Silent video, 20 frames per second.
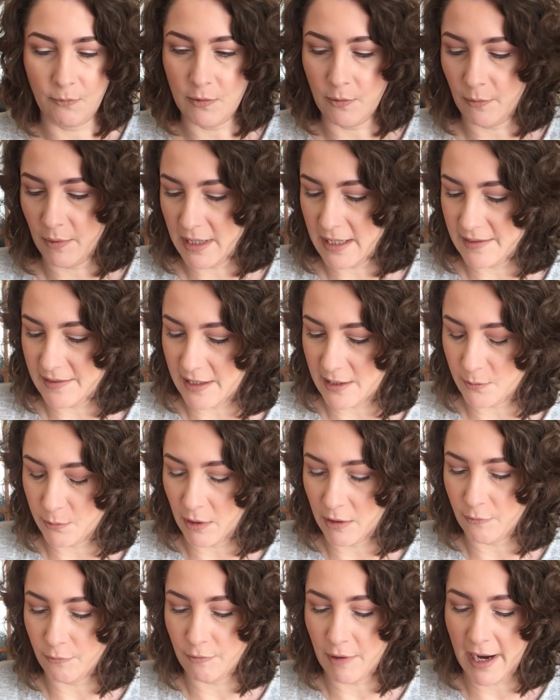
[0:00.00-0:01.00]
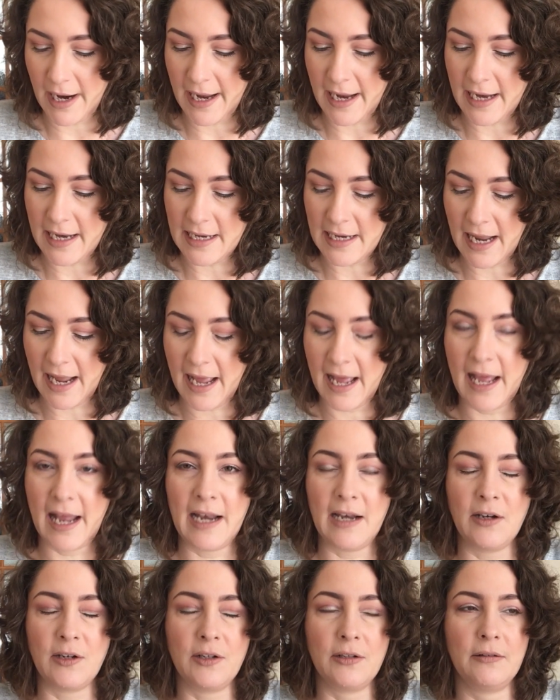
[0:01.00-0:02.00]
one is this one? Rain,
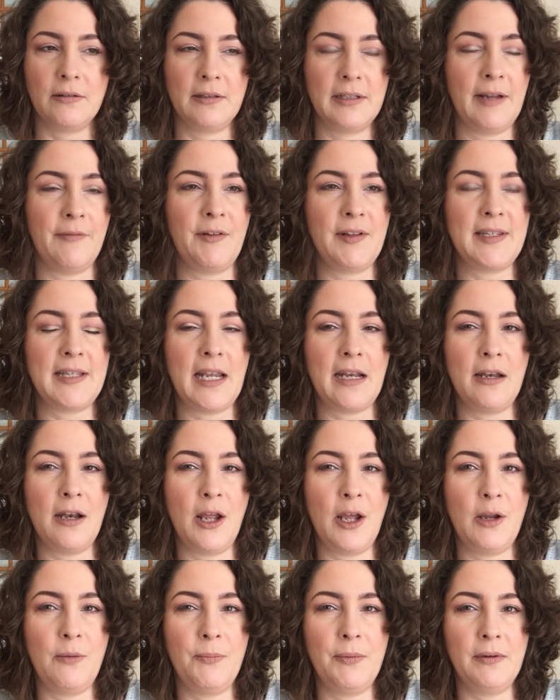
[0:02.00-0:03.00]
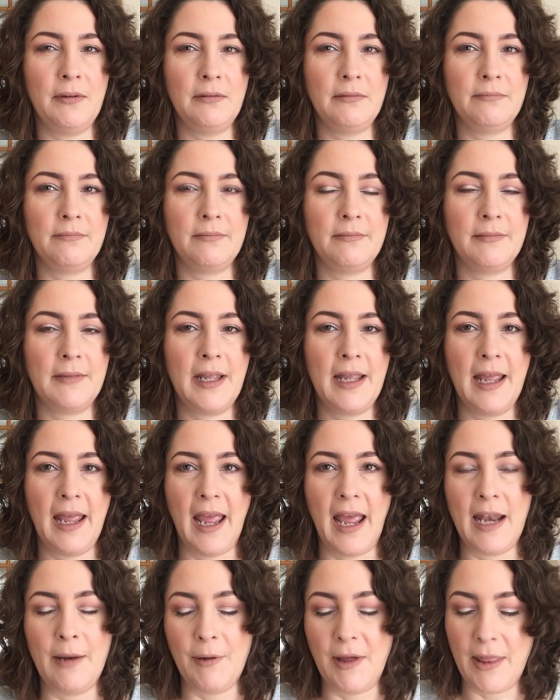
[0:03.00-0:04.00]
and have I said Noble?
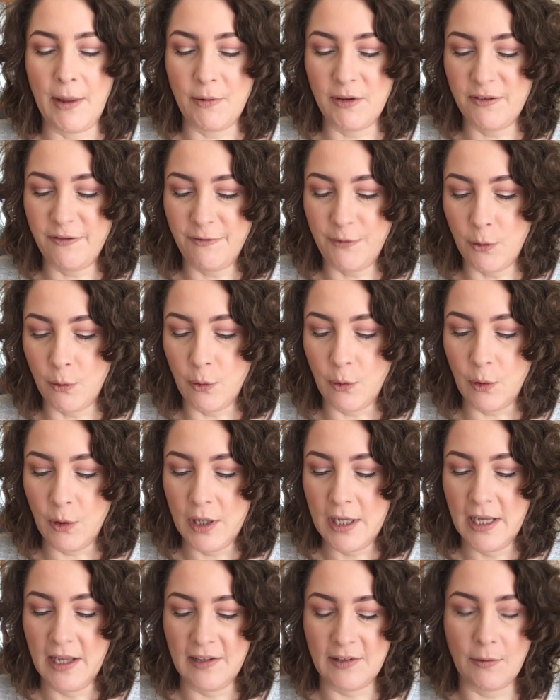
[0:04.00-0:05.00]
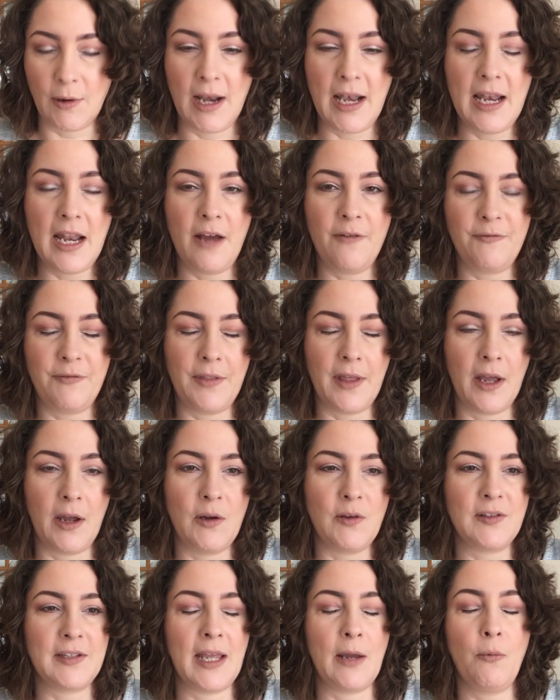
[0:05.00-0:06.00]
Anyway, there was four. So I loved
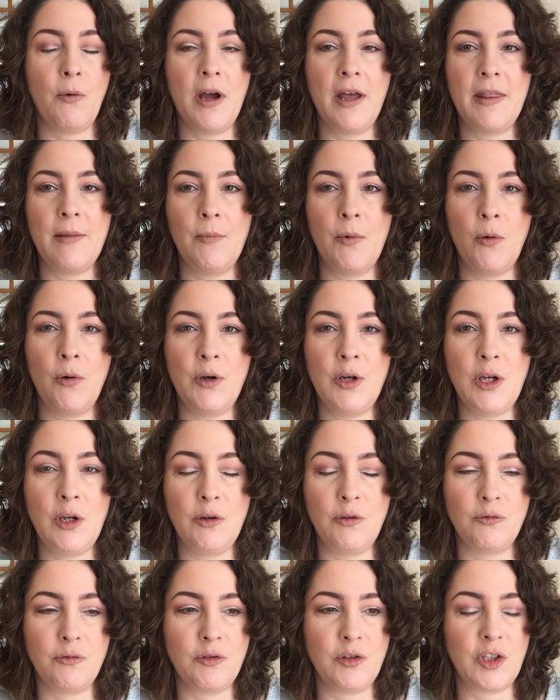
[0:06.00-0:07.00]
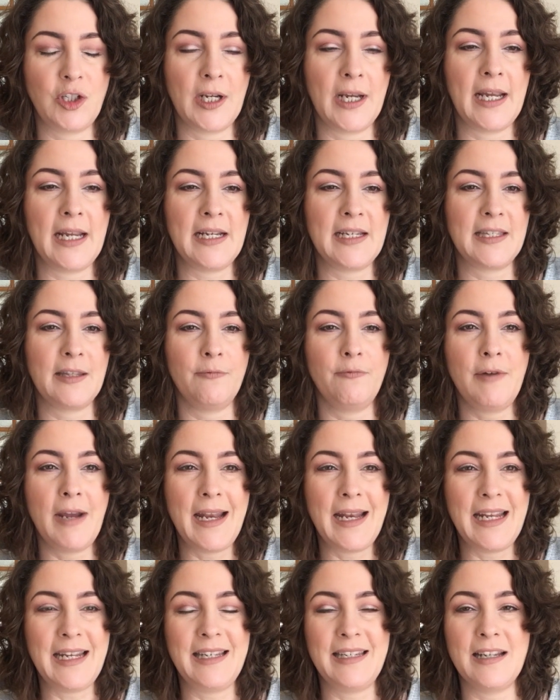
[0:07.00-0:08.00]
those. They were the more neutral shades, the
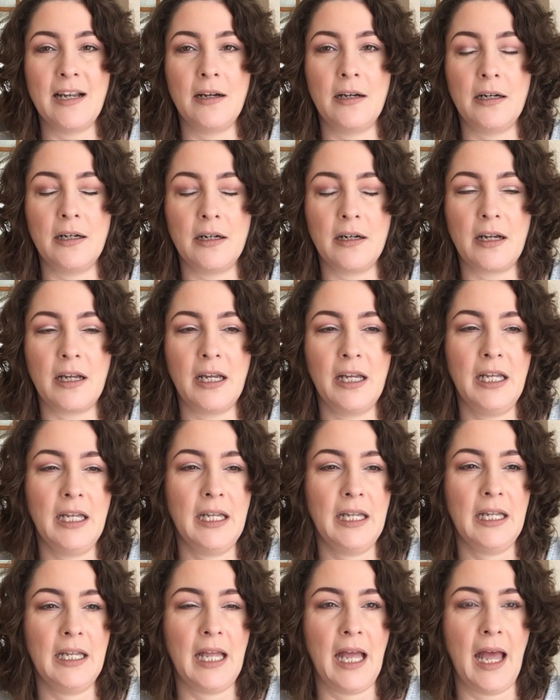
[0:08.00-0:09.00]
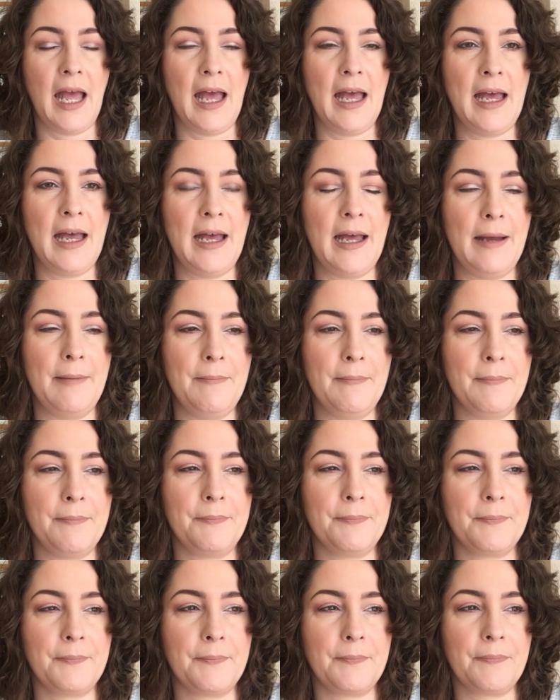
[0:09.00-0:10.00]
really dark.
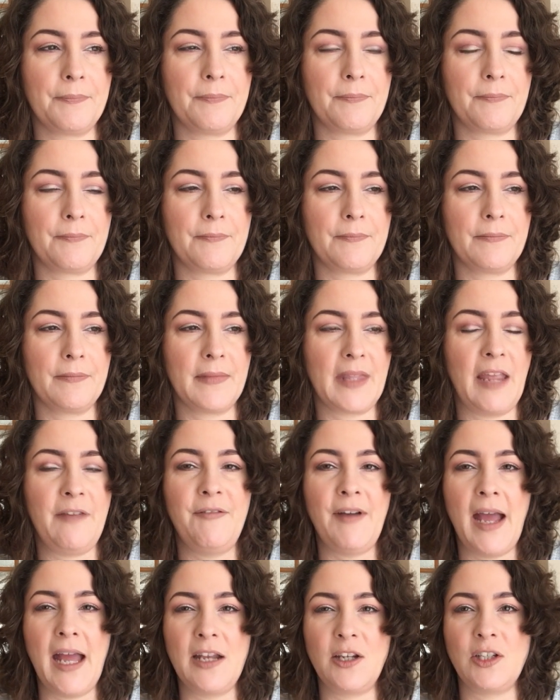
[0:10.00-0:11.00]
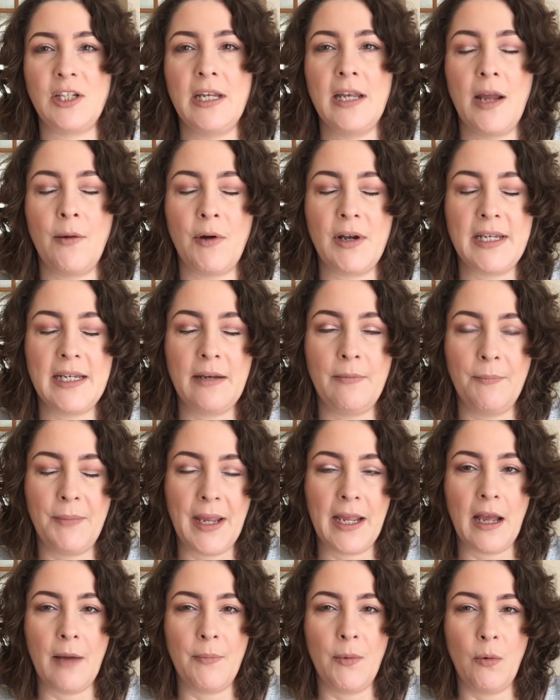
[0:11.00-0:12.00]
In fact, actually, no, I didn't
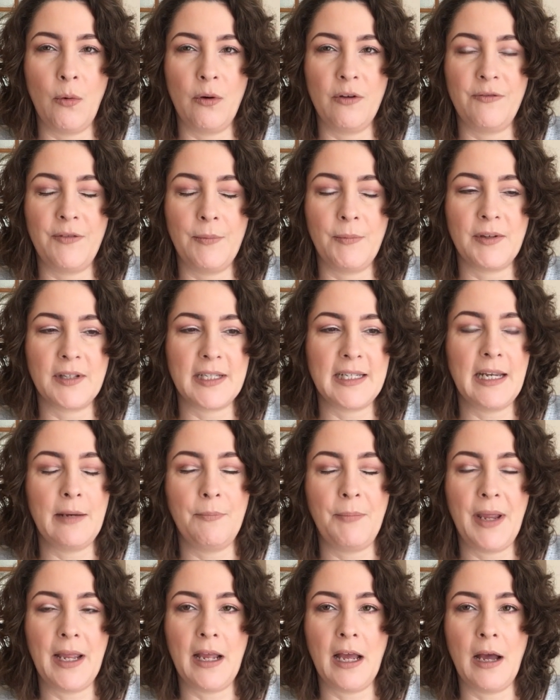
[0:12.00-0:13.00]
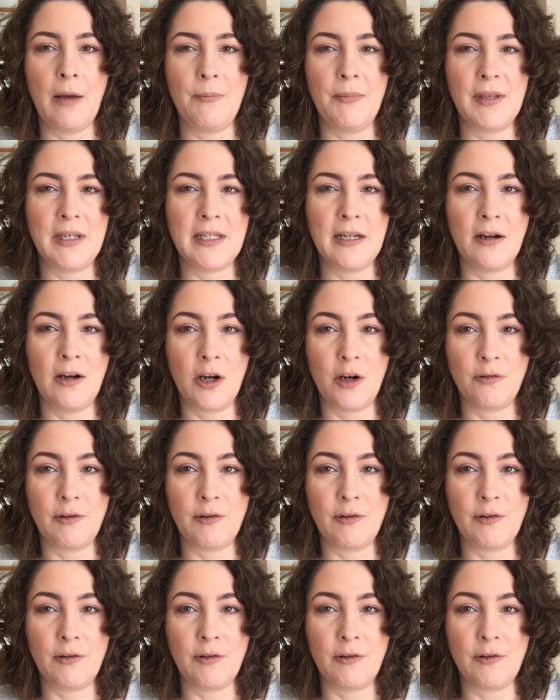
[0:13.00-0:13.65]
pick up all of them because I didn't pick up the dark